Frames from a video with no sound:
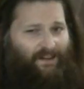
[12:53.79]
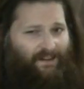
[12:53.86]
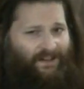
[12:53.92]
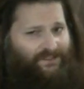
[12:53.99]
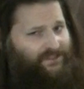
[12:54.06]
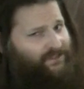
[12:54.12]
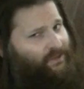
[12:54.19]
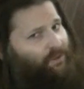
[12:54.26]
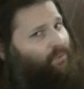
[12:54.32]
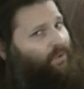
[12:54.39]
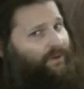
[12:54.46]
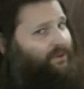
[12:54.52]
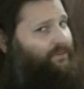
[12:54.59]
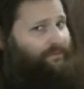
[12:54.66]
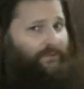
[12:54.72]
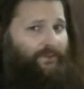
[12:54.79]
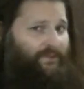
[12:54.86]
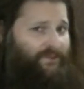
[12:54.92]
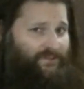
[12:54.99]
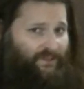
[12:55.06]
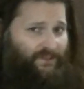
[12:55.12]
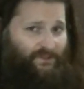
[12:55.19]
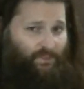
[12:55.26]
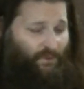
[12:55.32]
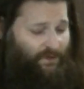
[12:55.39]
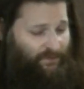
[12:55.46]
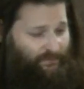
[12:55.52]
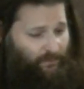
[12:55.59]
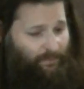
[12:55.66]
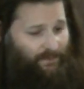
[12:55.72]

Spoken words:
That's so wonderful. You're such wonderful